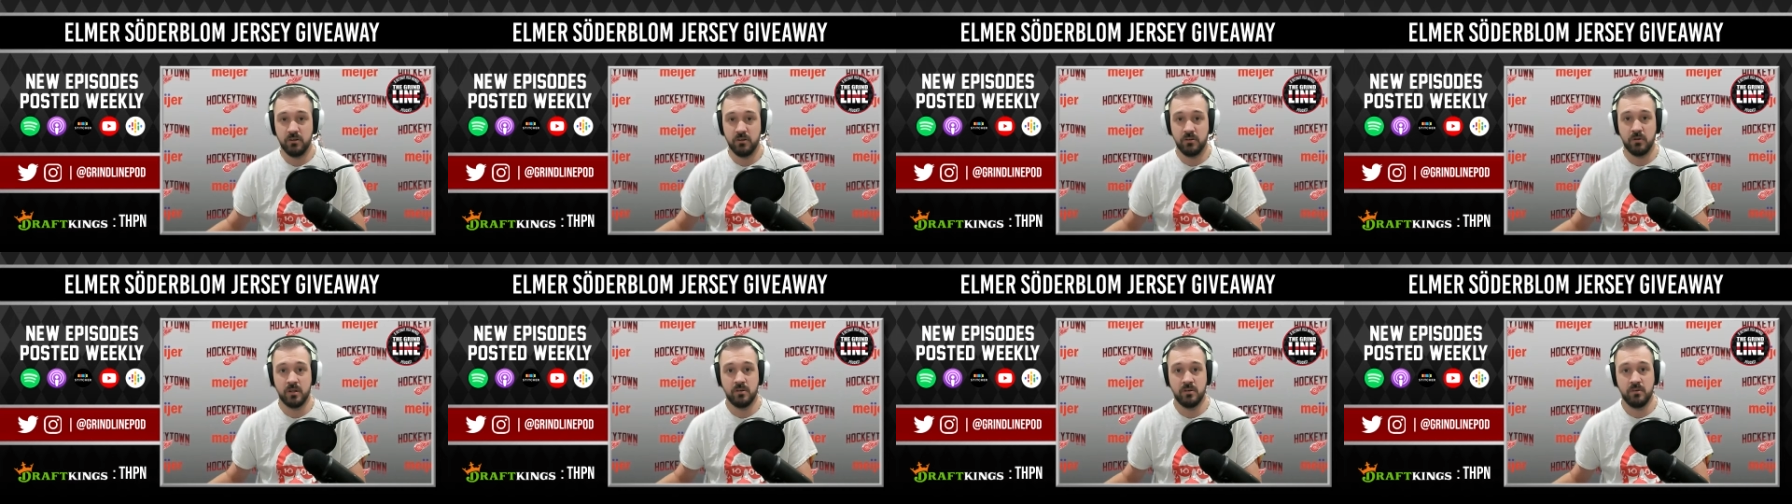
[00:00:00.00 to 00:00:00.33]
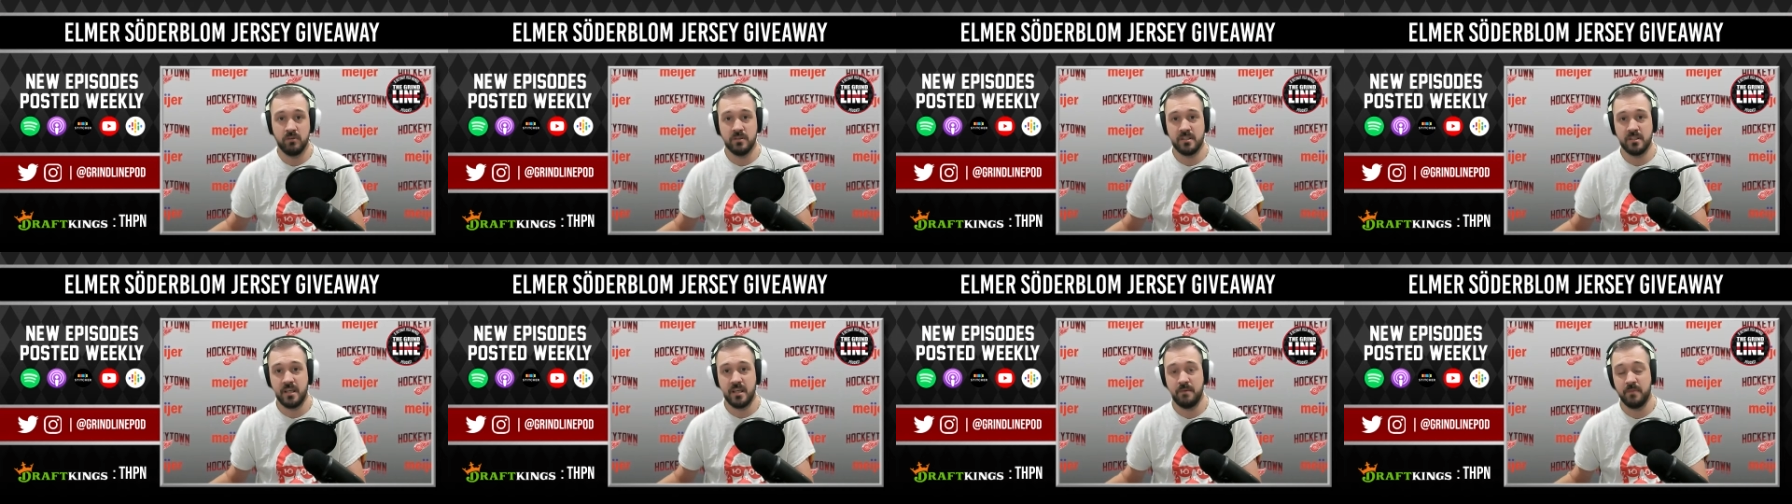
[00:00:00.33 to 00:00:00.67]
You can do
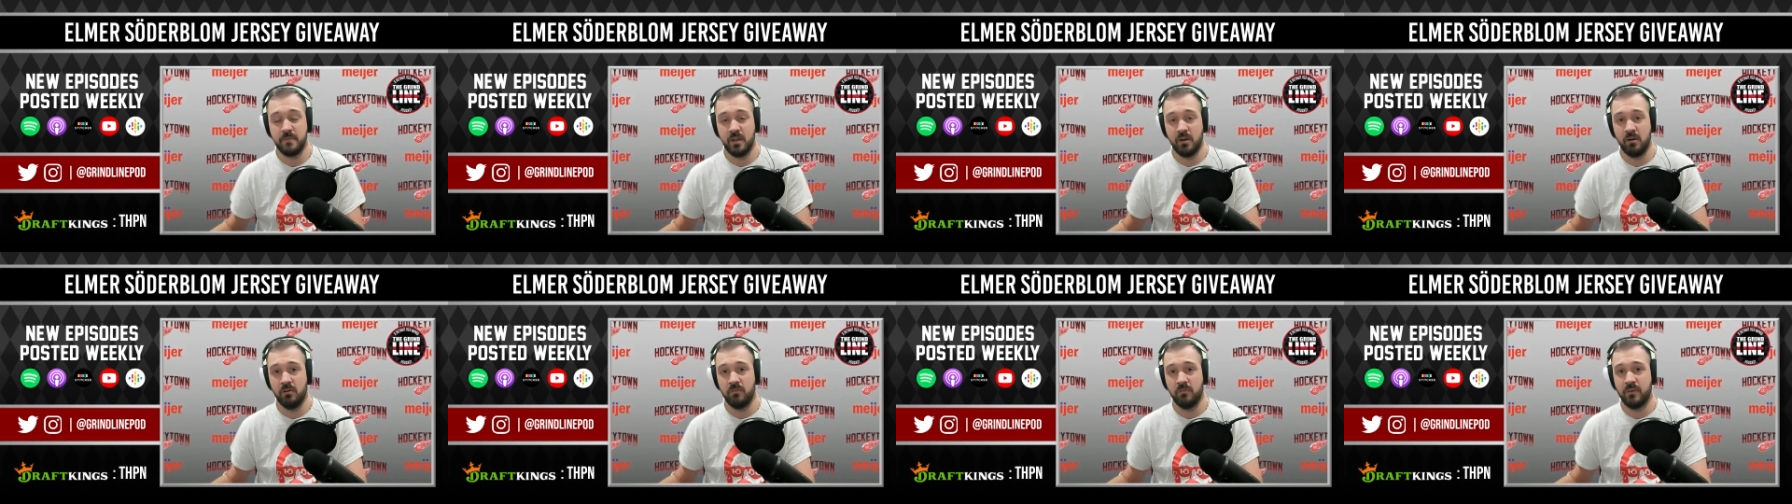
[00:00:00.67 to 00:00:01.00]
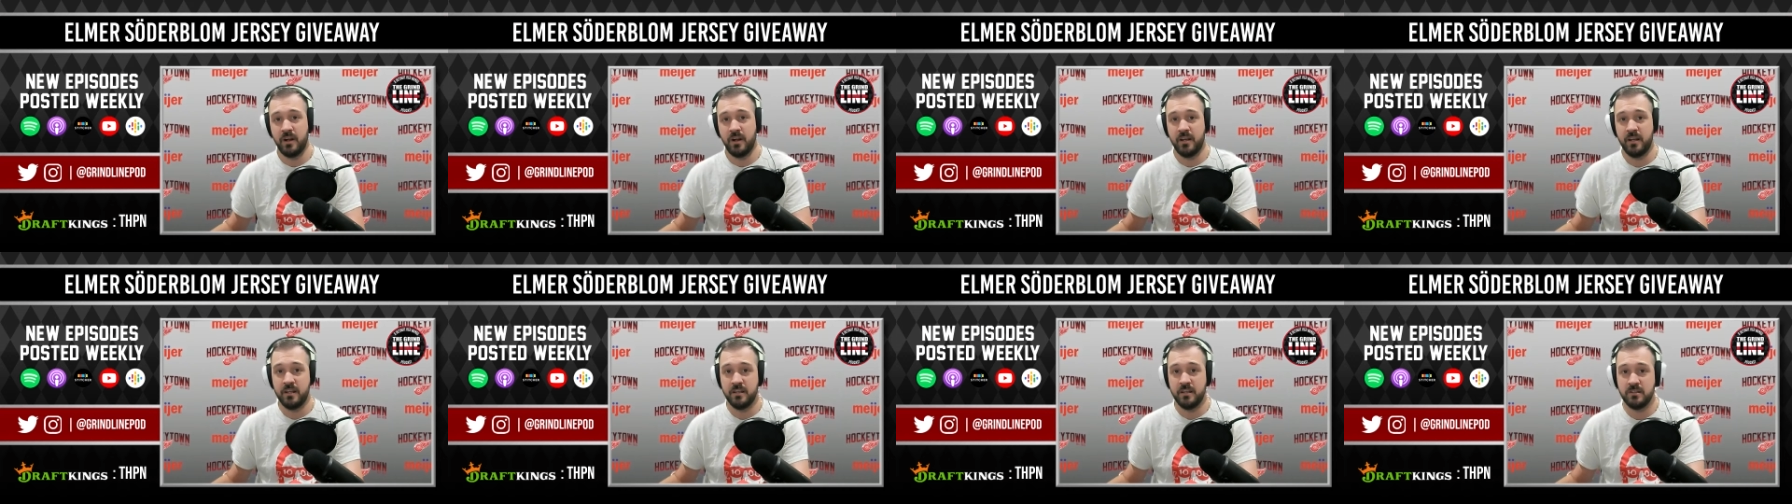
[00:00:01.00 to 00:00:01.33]
the same thing over
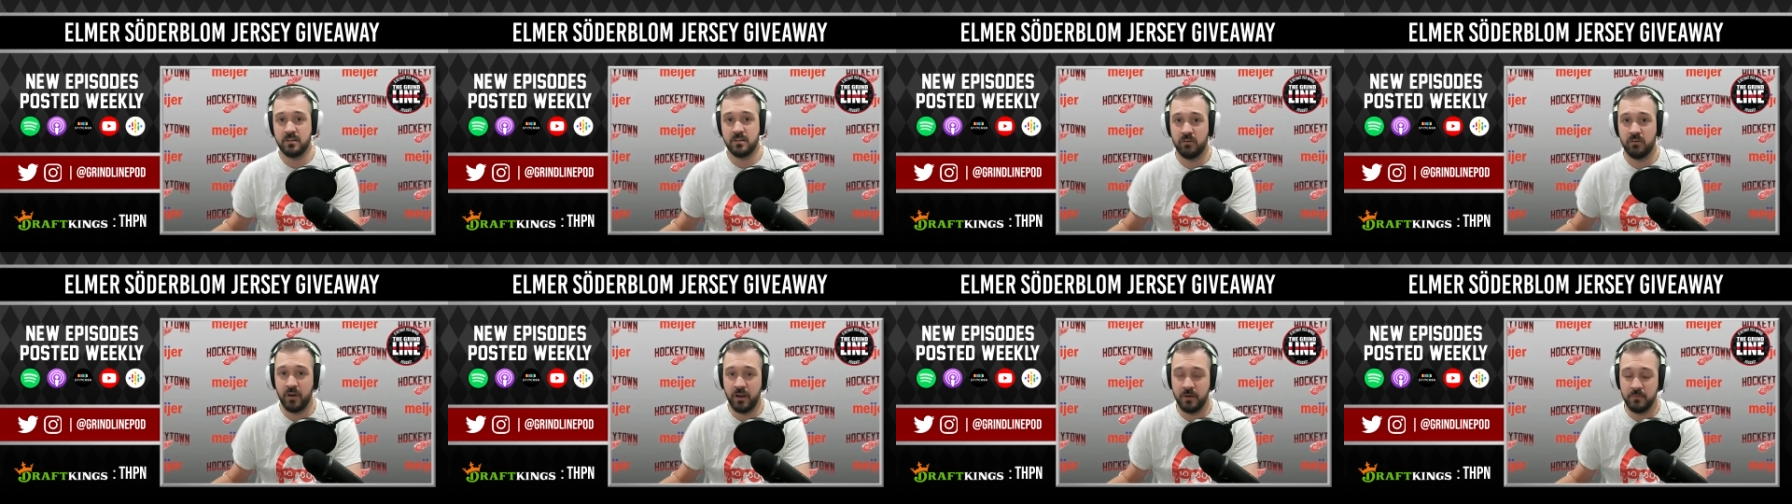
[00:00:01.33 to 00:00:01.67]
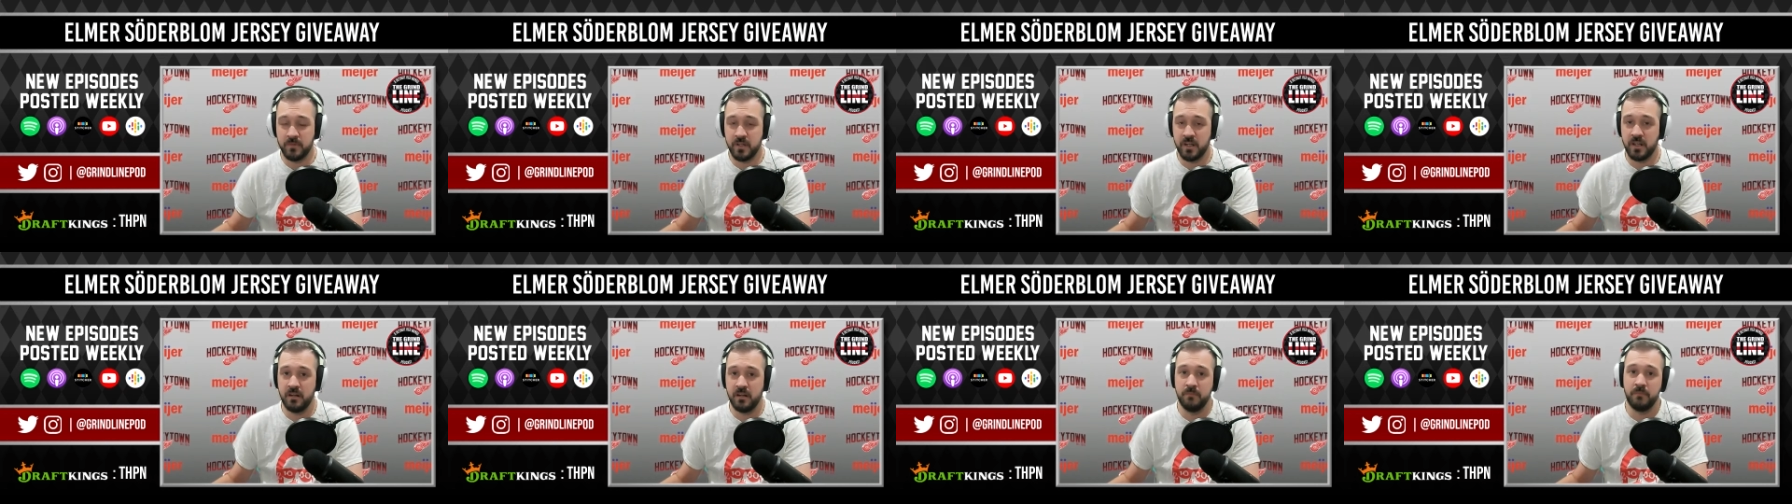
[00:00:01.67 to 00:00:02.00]
on Instagram
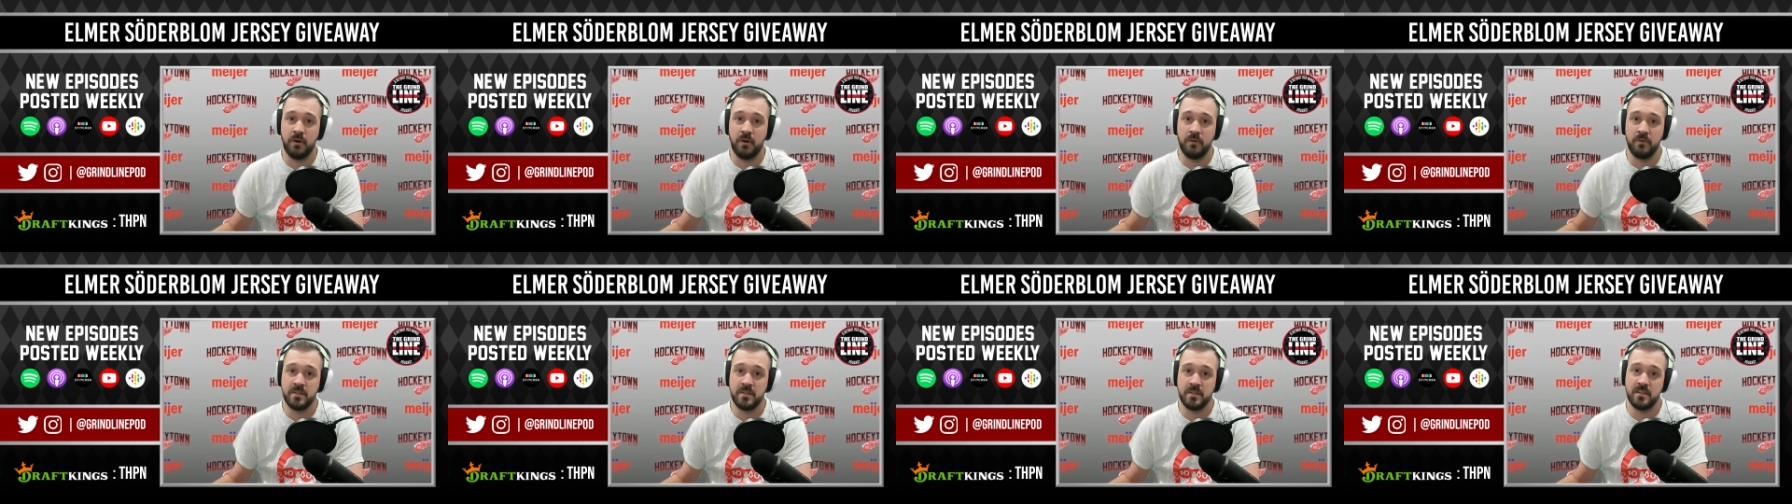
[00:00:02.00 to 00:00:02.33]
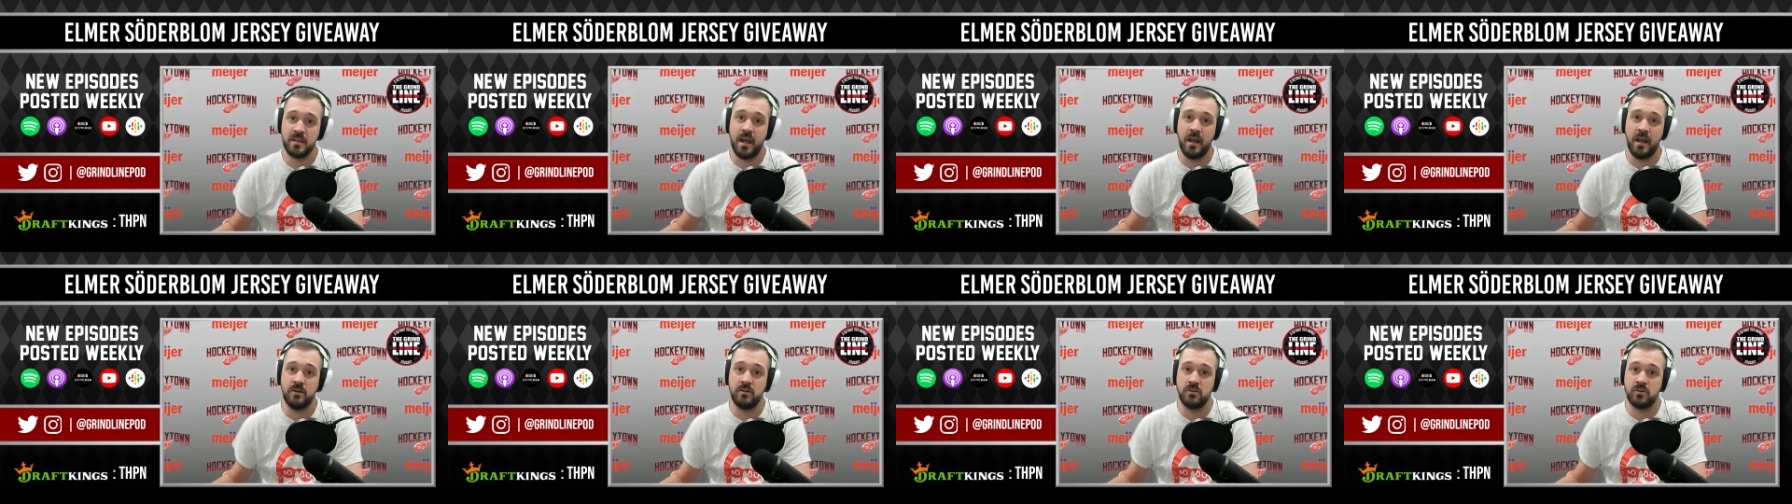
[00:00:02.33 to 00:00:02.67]
to get a bonus
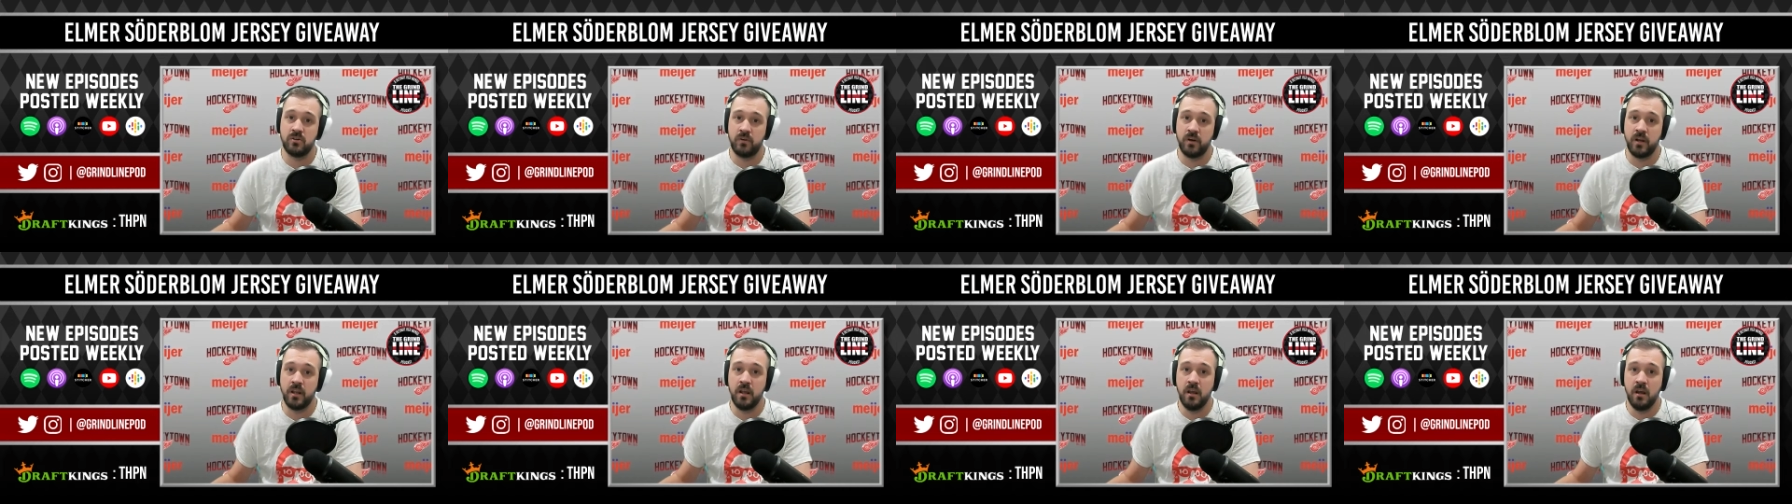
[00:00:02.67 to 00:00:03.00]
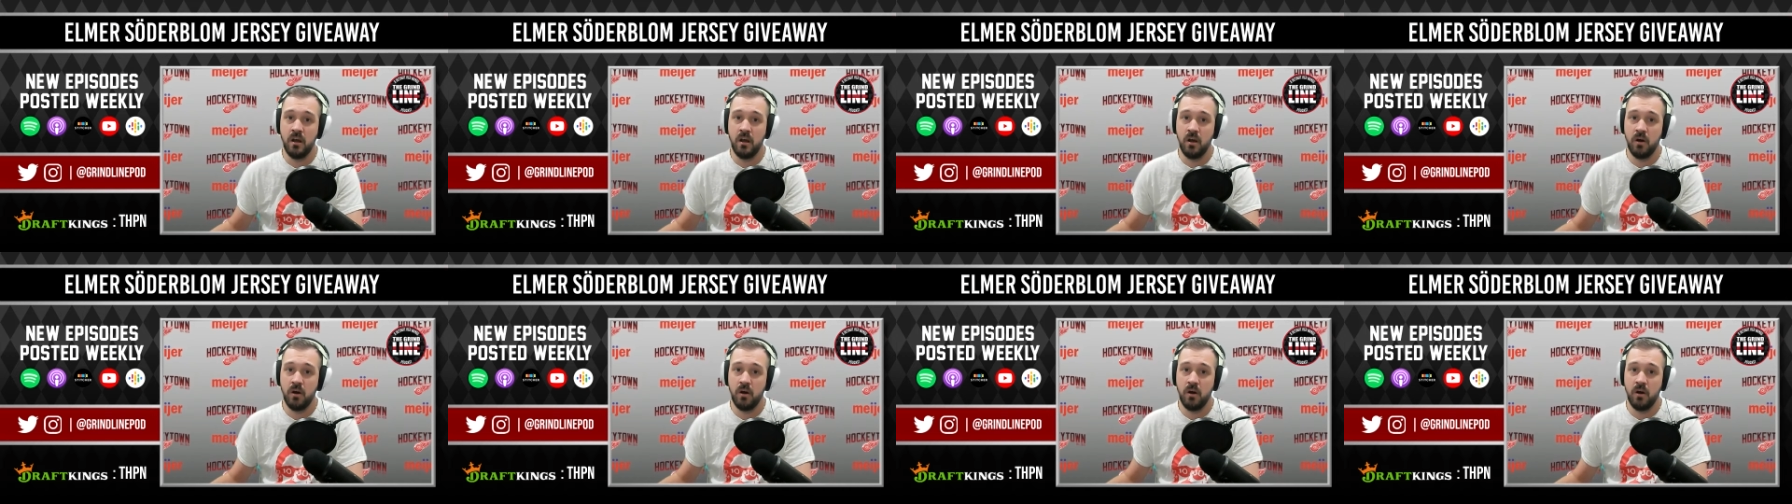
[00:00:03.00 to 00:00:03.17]
entry.